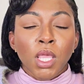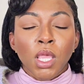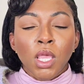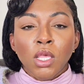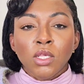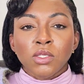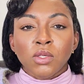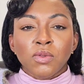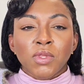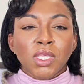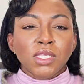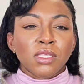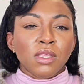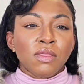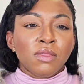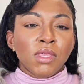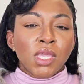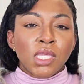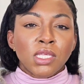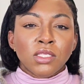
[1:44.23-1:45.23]
So these are
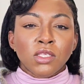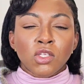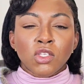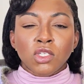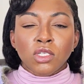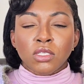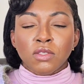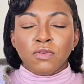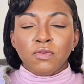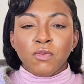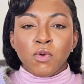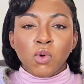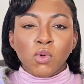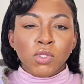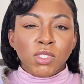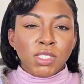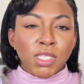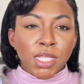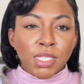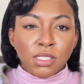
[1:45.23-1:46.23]
things such as fall
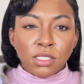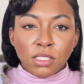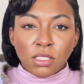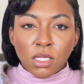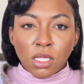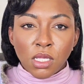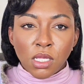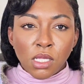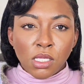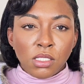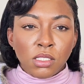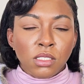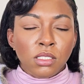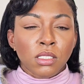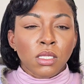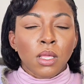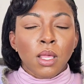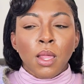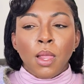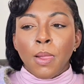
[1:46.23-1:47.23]

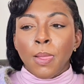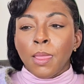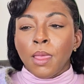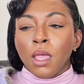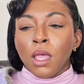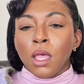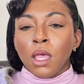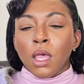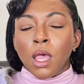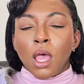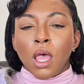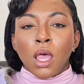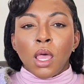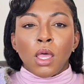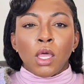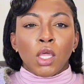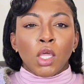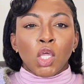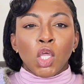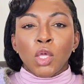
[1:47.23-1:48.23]
sensors,
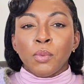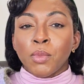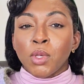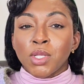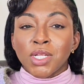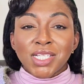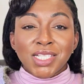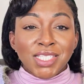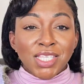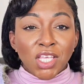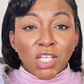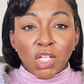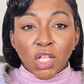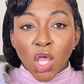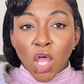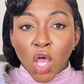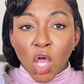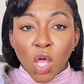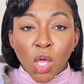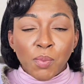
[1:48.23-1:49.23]
community
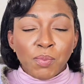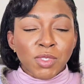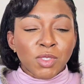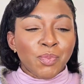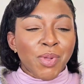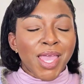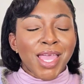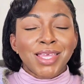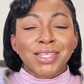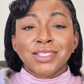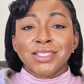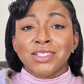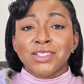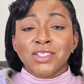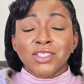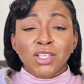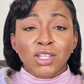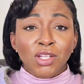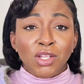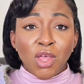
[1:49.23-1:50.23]
alarms,
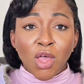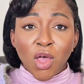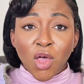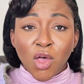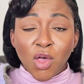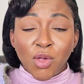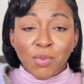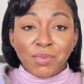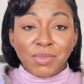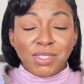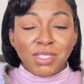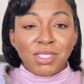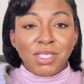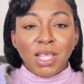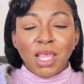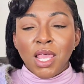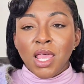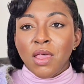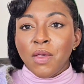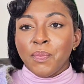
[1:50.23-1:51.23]
pendant alarms,
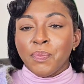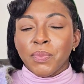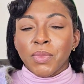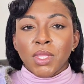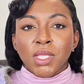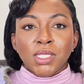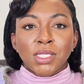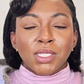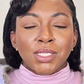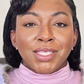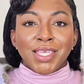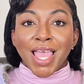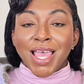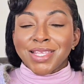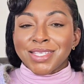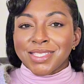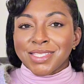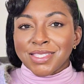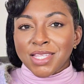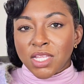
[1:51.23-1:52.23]

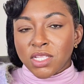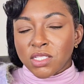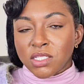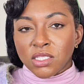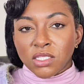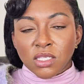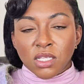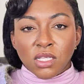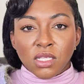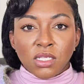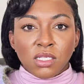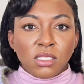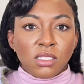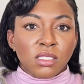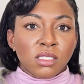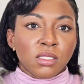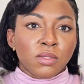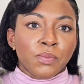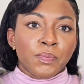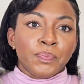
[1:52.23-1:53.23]
gas
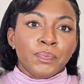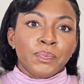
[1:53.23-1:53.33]
sensors,